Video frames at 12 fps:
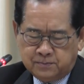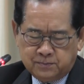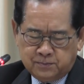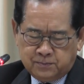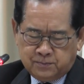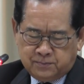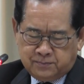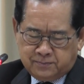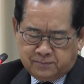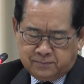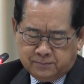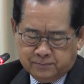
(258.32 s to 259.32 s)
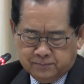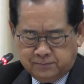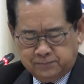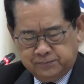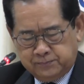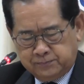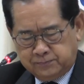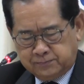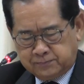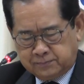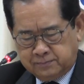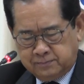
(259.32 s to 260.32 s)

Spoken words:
(no one is talking)